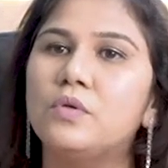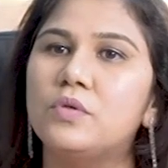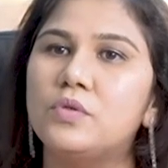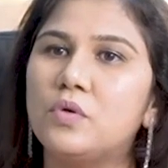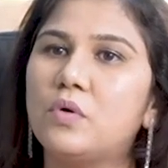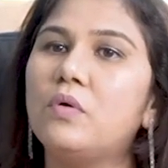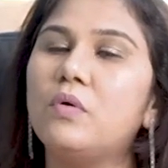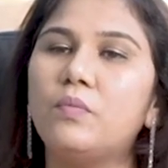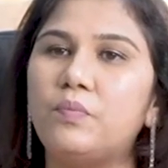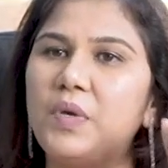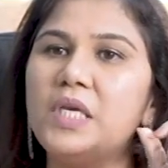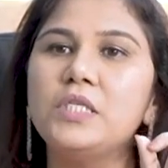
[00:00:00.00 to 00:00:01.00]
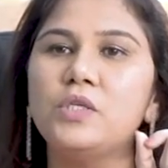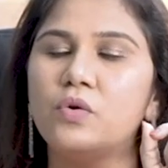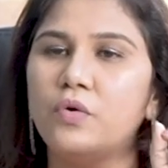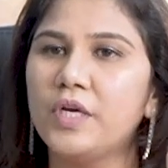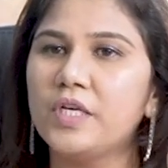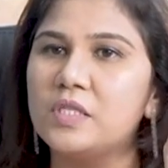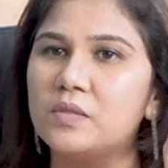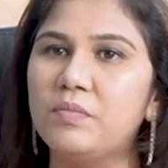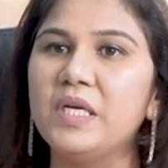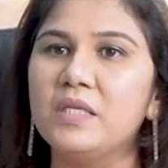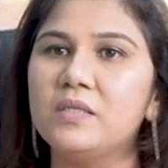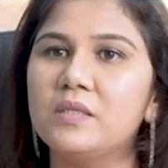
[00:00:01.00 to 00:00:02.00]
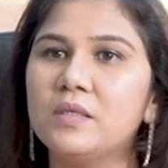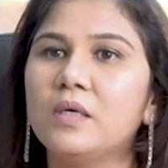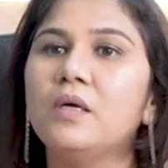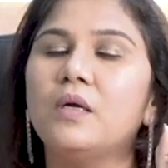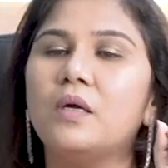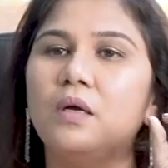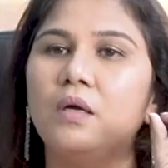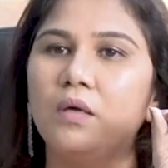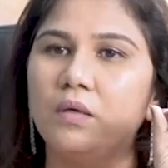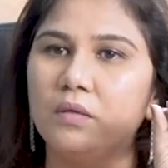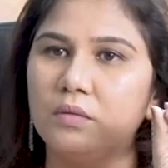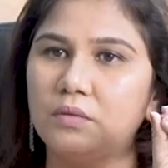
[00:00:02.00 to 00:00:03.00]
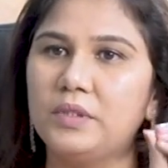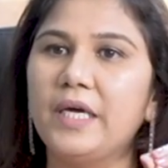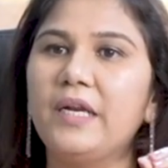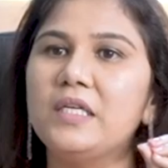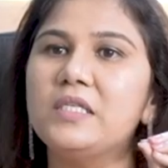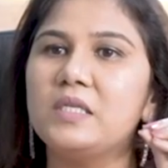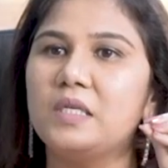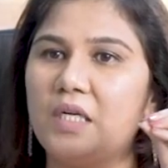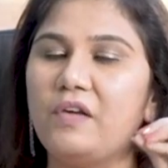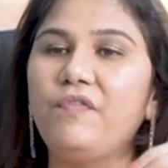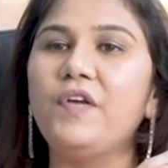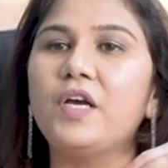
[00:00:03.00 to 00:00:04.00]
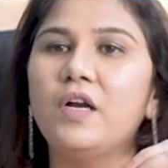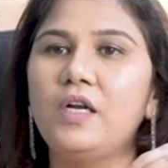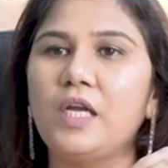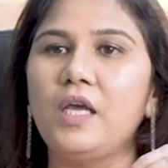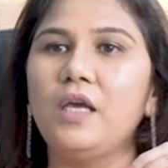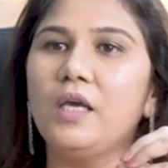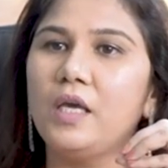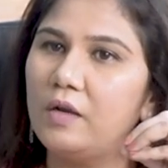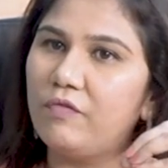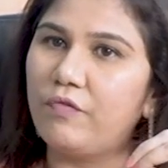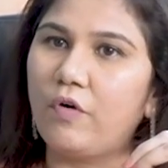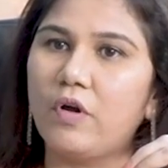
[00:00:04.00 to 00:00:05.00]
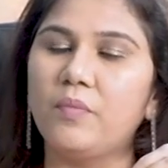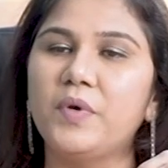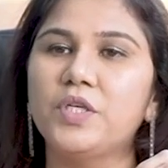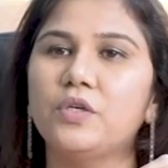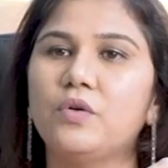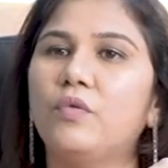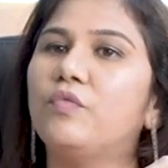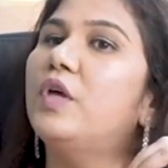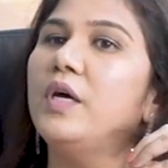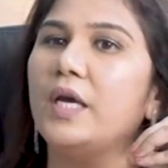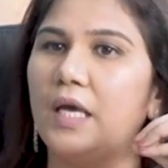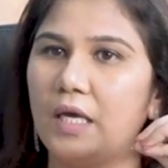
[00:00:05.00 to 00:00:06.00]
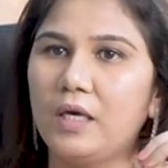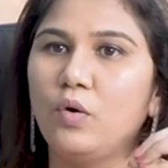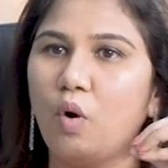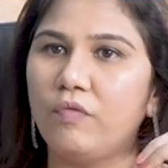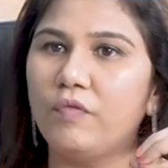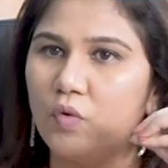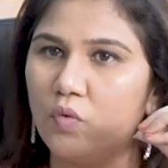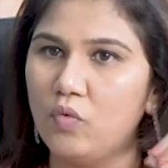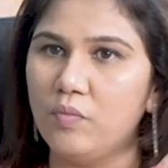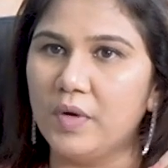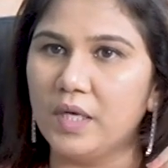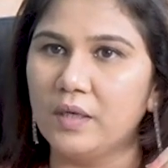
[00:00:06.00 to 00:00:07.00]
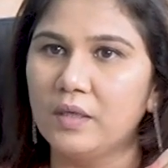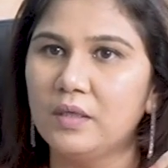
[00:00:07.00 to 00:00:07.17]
So, PCOS means there is difficulty in formation of the egg of a woman.